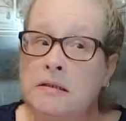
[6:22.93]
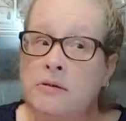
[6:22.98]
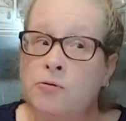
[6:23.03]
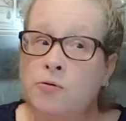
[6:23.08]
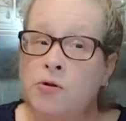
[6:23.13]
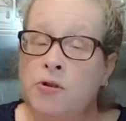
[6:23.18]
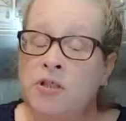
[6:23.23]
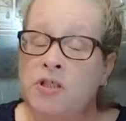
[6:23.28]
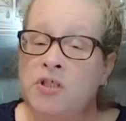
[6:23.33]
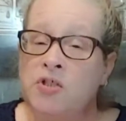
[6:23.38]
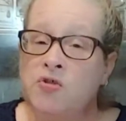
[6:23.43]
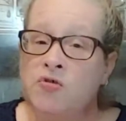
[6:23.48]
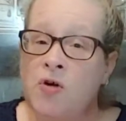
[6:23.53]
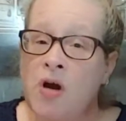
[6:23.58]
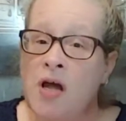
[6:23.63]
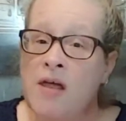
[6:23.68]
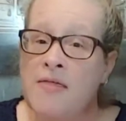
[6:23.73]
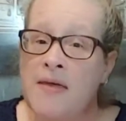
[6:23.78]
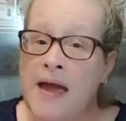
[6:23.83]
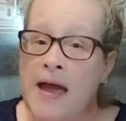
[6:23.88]
we're going to
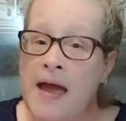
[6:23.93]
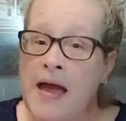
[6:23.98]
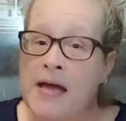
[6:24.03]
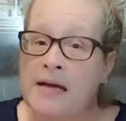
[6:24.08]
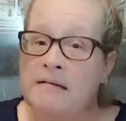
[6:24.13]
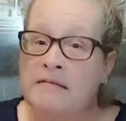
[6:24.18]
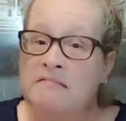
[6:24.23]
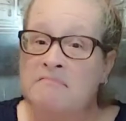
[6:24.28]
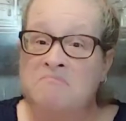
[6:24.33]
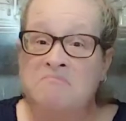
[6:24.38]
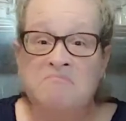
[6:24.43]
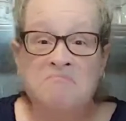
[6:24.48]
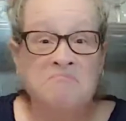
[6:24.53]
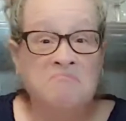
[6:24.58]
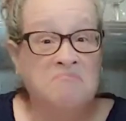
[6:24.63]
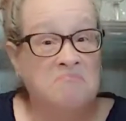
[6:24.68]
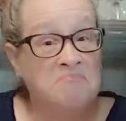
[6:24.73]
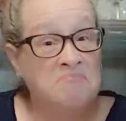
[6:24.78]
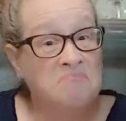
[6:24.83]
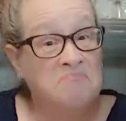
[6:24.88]
try that.
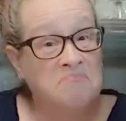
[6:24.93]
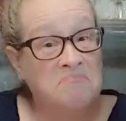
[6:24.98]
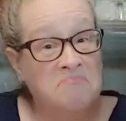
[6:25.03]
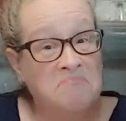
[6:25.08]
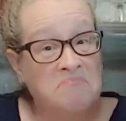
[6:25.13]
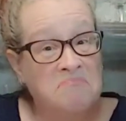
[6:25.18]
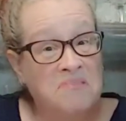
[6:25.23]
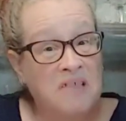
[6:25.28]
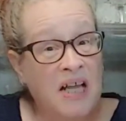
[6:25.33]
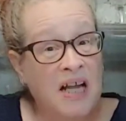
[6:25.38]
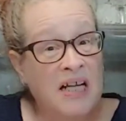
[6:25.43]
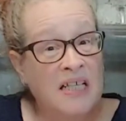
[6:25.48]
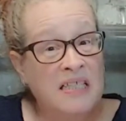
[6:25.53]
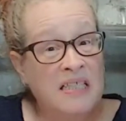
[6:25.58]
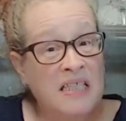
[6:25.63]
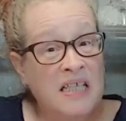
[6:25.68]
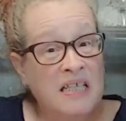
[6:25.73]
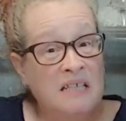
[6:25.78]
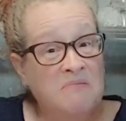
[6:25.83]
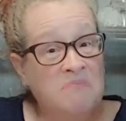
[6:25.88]
Like I
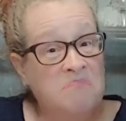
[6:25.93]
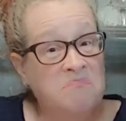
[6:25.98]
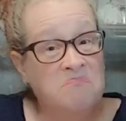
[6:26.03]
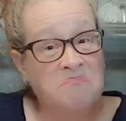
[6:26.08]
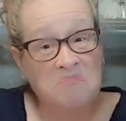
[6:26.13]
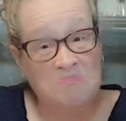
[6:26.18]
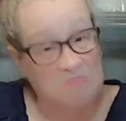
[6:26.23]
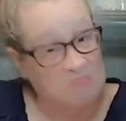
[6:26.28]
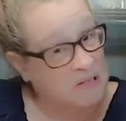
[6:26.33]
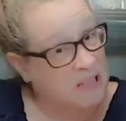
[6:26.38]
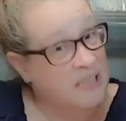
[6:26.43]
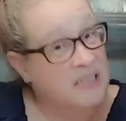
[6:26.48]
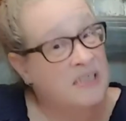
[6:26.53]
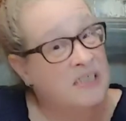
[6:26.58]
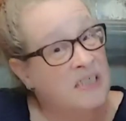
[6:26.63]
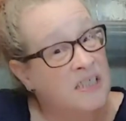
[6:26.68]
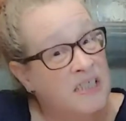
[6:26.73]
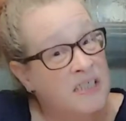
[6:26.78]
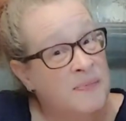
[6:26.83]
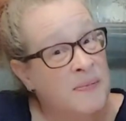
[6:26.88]
said, it's
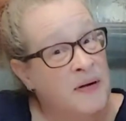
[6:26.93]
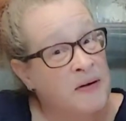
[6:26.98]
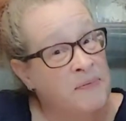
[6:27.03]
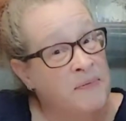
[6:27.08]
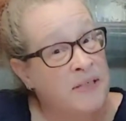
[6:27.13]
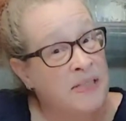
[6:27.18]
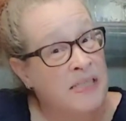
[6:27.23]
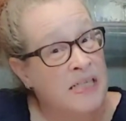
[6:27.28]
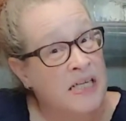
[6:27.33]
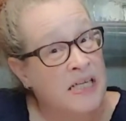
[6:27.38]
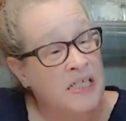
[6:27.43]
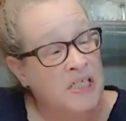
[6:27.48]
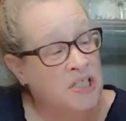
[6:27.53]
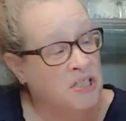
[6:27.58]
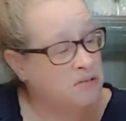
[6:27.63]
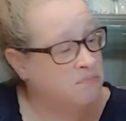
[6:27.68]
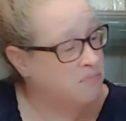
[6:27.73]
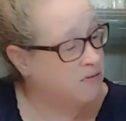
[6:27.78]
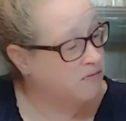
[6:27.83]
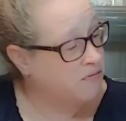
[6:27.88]
an
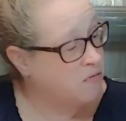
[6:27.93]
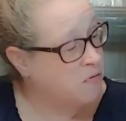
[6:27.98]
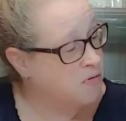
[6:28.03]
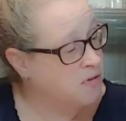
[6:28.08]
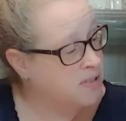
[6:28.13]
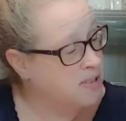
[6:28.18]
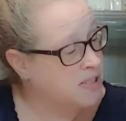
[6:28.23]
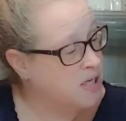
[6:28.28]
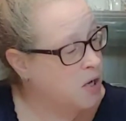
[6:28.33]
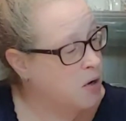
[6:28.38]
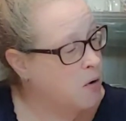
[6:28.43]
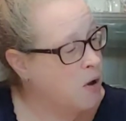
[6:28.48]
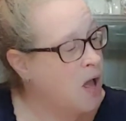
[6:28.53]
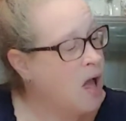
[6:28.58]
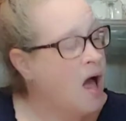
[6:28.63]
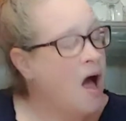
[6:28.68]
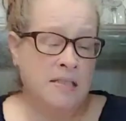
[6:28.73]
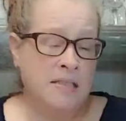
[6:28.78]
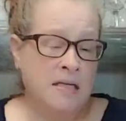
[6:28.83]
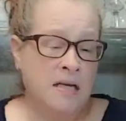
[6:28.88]
experimentation before, so
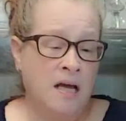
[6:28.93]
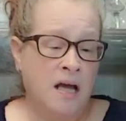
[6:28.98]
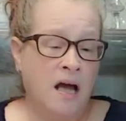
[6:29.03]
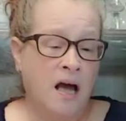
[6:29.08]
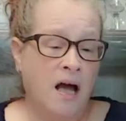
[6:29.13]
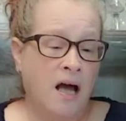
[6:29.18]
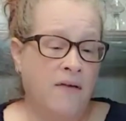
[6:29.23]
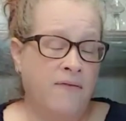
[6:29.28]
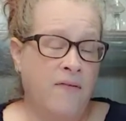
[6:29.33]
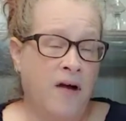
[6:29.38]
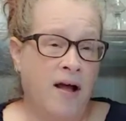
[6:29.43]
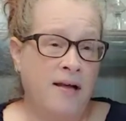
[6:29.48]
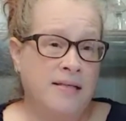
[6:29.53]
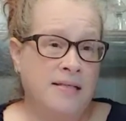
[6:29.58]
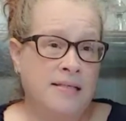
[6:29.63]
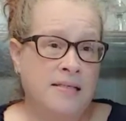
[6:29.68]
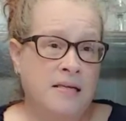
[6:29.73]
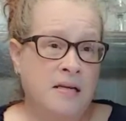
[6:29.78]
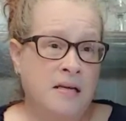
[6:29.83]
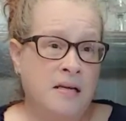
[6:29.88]
I've got
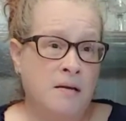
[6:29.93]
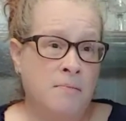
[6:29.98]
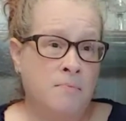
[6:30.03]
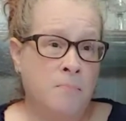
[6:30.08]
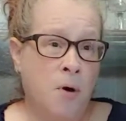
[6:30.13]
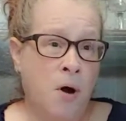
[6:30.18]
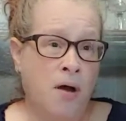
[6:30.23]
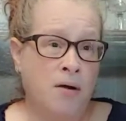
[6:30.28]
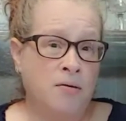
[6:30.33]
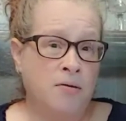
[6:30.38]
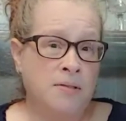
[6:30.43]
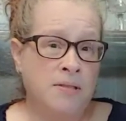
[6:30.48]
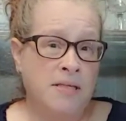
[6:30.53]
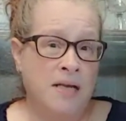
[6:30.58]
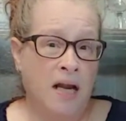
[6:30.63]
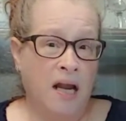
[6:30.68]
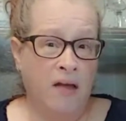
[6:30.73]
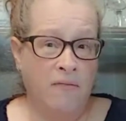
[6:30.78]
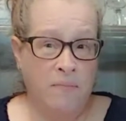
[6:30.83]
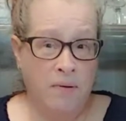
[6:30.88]
some bottles
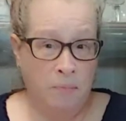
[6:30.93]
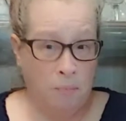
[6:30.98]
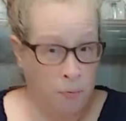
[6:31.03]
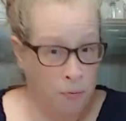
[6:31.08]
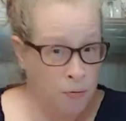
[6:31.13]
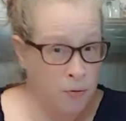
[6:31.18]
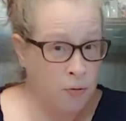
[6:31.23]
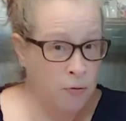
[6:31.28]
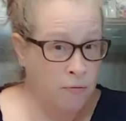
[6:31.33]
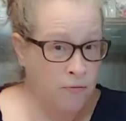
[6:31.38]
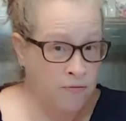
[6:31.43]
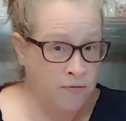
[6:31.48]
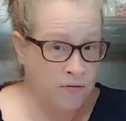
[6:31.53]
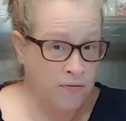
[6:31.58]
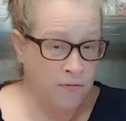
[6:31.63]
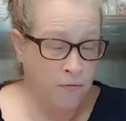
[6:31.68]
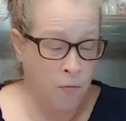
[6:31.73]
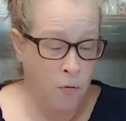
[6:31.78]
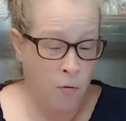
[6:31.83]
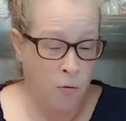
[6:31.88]
that have been proved
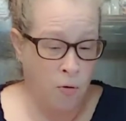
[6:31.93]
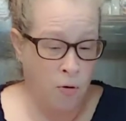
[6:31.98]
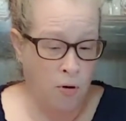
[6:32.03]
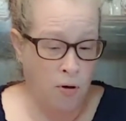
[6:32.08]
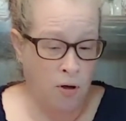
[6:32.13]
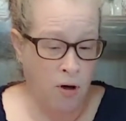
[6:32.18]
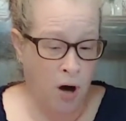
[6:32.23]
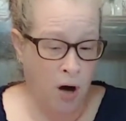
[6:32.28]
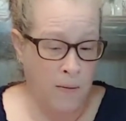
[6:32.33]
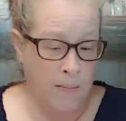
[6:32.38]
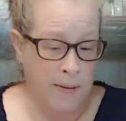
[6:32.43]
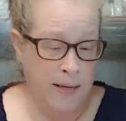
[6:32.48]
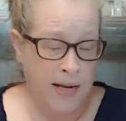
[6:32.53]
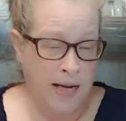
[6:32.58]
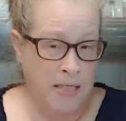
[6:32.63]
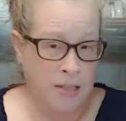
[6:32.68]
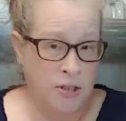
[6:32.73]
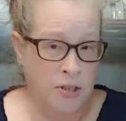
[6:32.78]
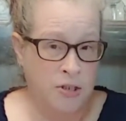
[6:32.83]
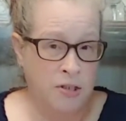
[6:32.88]
for
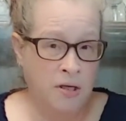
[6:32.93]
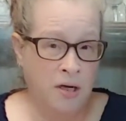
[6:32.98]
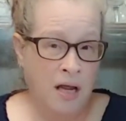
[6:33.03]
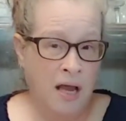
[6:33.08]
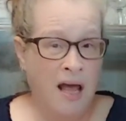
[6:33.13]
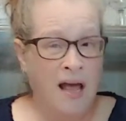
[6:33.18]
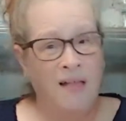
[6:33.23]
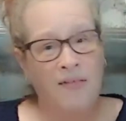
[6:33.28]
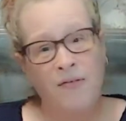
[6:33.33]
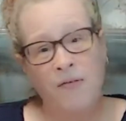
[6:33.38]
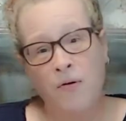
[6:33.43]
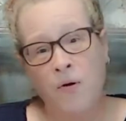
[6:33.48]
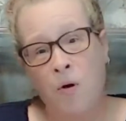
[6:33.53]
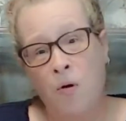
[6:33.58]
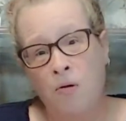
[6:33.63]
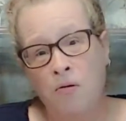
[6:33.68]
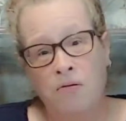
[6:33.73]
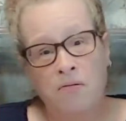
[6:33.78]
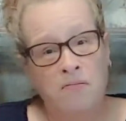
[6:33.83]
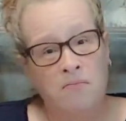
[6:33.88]
carbonation. They're
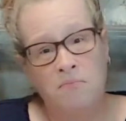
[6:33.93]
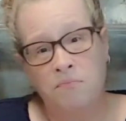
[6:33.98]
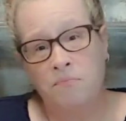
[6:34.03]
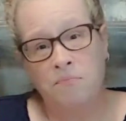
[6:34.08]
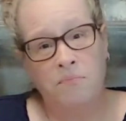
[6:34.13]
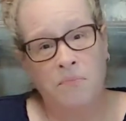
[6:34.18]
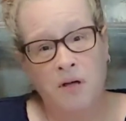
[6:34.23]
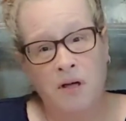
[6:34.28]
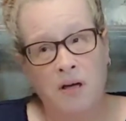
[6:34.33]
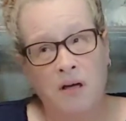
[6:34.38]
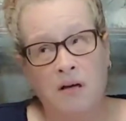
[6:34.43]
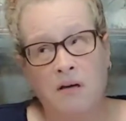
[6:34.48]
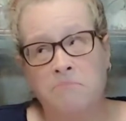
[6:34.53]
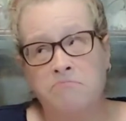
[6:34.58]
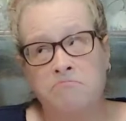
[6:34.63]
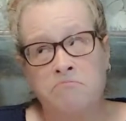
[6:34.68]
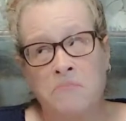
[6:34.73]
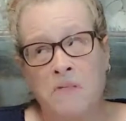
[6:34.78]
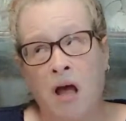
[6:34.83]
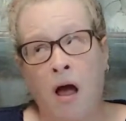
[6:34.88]
old
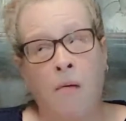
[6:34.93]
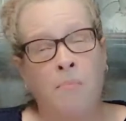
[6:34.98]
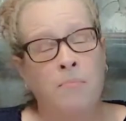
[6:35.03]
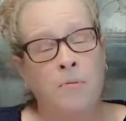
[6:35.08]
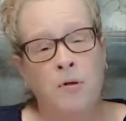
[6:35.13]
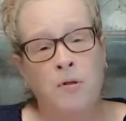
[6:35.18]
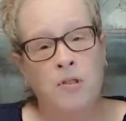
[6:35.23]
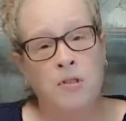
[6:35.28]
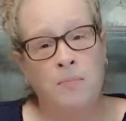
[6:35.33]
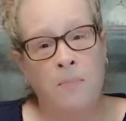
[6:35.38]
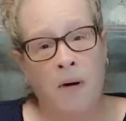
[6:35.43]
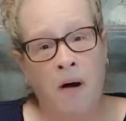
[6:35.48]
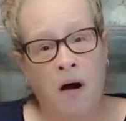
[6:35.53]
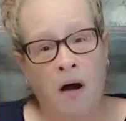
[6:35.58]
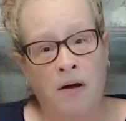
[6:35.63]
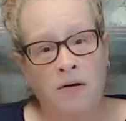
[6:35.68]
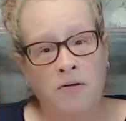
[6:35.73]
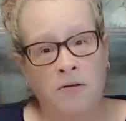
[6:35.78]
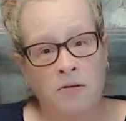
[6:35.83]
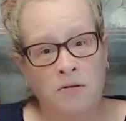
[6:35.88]
kombucha
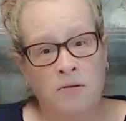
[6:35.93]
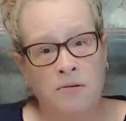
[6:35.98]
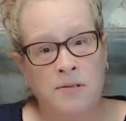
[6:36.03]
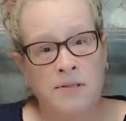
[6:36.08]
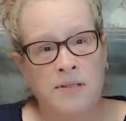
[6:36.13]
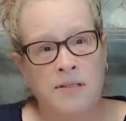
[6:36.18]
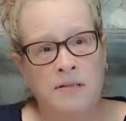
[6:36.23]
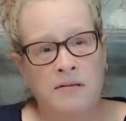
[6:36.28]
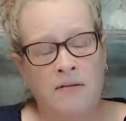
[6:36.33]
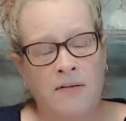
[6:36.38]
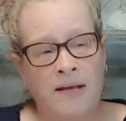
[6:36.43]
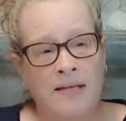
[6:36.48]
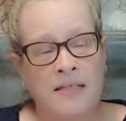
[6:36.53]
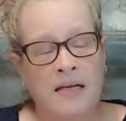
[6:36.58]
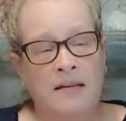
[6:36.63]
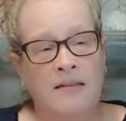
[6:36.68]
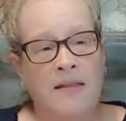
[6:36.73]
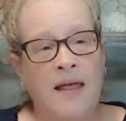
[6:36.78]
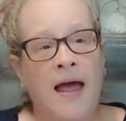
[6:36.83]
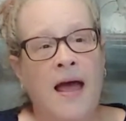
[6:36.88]
bottles and things
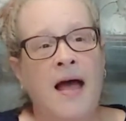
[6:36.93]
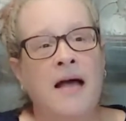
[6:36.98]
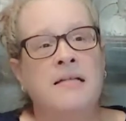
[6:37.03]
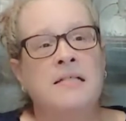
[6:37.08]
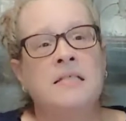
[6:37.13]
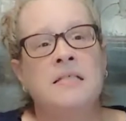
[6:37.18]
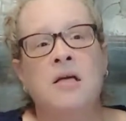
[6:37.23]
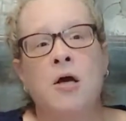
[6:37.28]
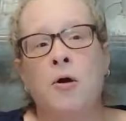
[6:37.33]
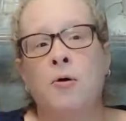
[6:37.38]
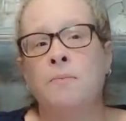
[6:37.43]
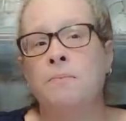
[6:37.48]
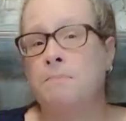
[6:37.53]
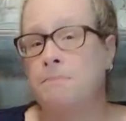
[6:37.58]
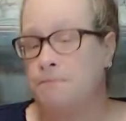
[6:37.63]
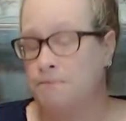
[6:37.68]
like that, so